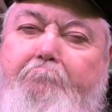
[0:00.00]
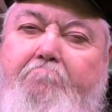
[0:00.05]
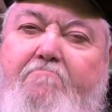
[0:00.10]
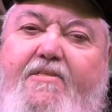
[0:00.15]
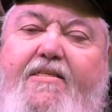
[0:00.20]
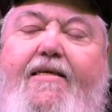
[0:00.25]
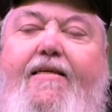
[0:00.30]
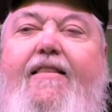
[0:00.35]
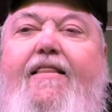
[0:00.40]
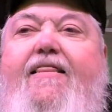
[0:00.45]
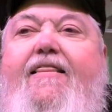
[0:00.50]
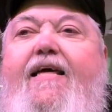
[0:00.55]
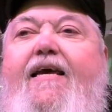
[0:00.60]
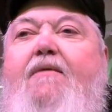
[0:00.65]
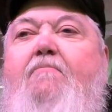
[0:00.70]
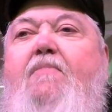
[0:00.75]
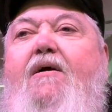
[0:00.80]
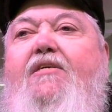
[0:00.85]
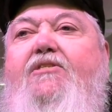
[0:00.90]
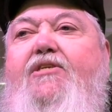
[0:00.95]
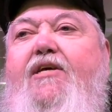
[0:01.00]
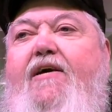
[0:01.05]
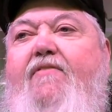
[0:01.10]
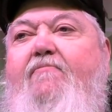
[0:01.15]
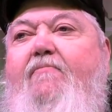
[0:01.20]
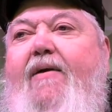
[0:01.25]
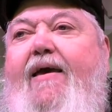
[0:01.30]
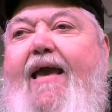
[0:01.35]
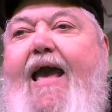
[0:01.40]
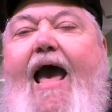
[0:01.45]
didn't think much
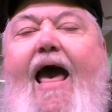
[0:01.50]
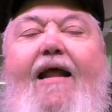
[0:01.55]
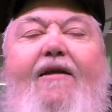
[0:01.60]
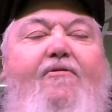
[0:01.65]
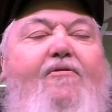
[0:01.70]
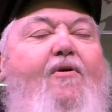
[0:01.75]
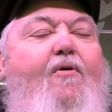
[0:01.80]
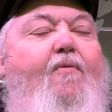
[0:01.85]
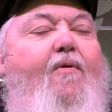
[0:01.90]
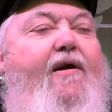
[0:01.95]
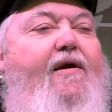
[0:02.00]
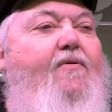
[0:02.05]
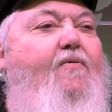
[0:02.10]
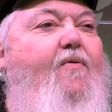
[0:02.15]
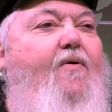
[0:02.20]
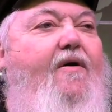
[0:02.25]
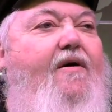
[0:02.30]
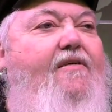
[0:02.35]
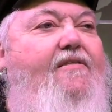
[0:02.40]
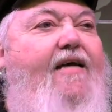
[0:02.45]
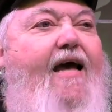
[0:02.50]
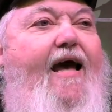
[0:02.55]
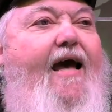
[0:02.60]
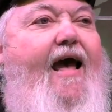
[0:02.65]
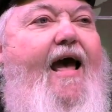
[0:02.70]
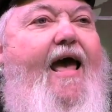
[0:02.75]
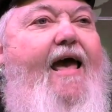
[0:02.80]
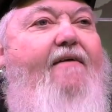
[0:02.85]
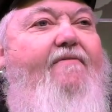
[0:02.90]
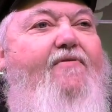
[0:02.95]
of me. I don't know what it was.
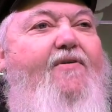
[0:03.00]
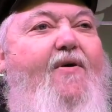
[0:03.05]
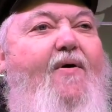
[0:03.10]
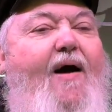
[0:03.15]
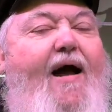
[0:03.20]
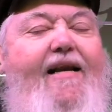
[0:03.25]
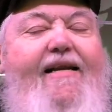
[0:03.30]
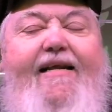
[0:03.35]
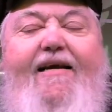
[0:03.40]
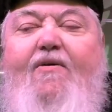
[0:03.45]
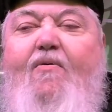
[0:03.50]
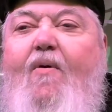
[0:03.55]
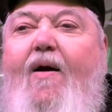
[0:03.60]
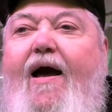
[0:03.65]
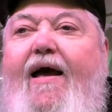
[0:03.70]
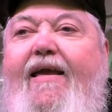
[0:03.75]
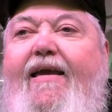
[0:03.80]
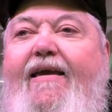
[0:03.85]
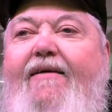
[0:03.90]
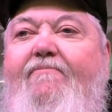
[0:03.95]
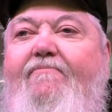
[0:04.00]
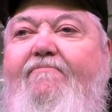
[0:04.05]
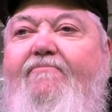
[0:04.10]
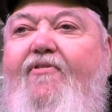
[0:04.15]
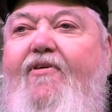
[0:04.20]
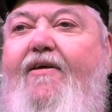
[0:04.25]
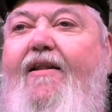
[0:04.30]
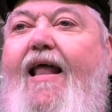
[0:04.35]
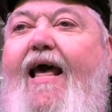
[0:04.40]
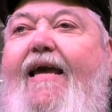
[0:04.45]
I have no idea why he
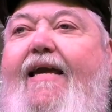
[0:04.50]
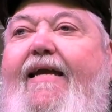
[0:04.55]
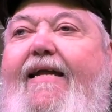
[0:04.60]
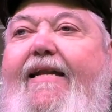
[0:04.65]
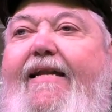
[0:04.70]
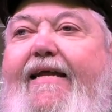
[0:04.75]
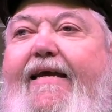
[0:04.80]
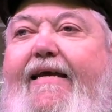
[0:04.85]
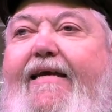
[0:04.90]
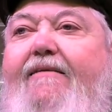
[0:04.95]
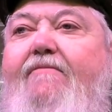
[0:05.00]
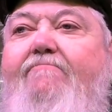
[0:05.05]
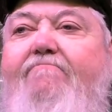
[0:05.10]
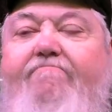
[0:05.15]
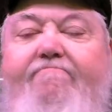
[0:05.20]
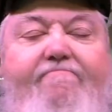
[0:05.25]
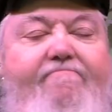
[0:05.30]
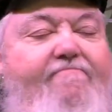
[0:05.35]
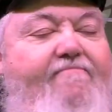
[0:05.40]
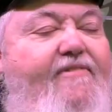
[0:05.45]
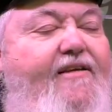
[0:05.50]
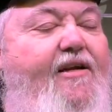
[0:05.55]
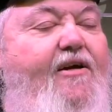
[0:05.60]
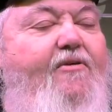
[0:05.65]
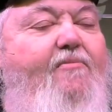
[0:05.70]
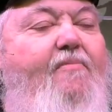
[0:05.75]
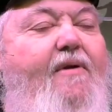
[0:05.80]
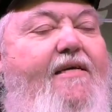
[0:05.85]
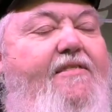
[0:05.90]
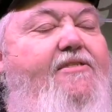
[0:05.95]
felt like he did. You
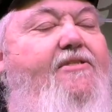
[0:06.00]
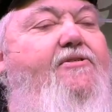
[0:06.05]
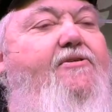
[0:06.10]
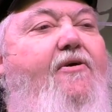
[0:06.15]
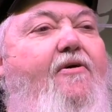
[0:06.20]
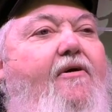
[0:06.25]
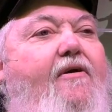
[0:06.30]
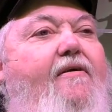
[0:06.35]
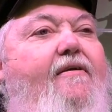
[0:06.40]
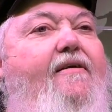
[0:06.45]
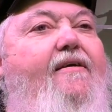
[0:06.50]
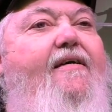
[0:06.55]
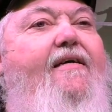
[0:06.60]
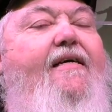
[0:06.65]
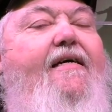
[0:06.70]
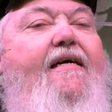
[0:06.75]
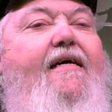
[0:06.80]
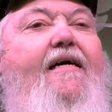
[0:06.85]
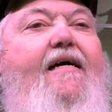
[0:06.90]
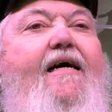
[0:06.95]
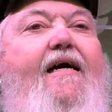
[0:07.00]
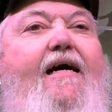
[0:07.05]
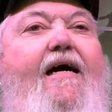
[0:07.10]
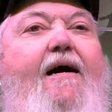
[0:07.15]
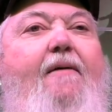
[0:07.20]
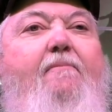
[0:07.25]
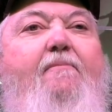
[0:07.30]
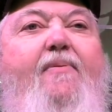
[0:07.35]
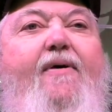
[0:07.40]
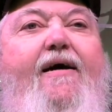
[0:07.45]
know, bless his heart.
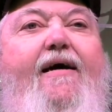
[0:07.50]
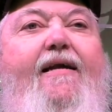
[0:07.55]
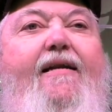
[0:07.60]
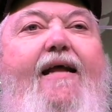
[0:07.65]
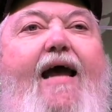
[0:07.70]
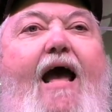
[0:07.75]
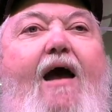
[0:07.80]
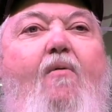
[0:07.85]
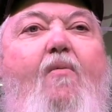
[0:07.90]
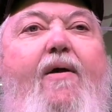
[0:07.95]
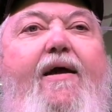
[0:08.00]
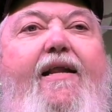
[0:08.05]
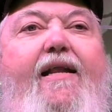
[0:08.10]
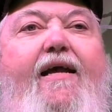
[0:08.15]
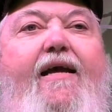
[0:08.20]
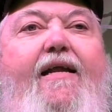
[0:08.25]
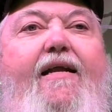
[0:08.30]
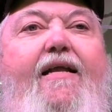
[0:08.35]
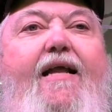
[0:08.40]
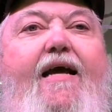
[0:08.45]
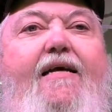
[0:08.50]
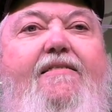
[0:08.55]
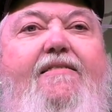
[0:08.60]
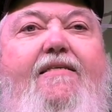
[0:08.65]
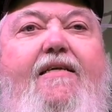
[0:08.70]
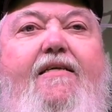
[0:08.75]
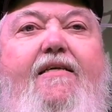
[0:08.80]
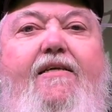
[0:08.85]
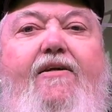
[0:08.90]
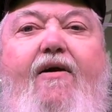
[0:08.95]
Uh, but I went in and I
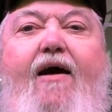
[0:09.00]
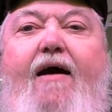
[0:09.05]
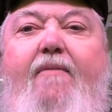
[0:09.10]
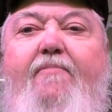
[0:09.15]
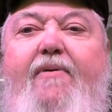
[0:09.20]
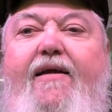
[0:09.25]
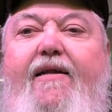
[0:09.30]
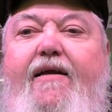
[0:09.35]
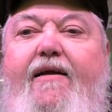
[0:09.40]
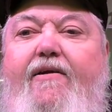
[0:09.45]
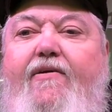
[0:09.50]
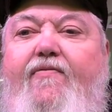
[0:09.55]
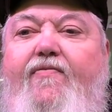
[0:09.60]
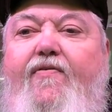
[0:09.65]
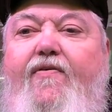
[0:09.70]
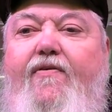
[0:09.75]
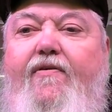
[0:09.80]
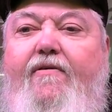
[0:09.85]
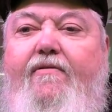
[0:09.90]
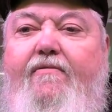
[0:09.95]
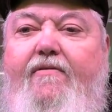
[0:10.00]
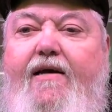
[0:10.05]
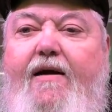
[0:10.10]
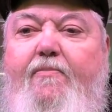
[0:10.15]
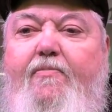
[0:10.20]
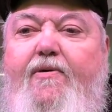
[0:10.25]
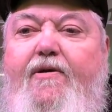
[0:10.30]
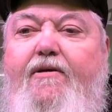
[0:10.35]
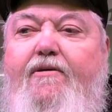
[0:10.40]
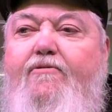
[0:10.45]
said, you know, I've been here for a
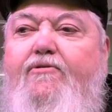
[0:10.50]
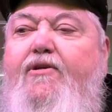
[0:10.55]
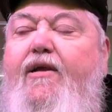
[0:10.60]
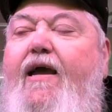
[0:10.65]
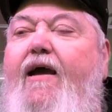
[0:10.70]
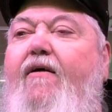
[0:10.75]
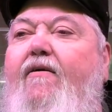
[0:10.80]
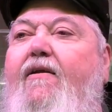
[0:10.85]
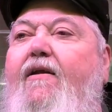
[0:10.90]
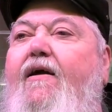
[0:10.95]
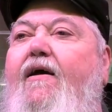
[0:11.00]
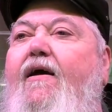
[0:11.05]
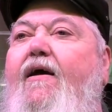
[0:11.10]
couple years now, and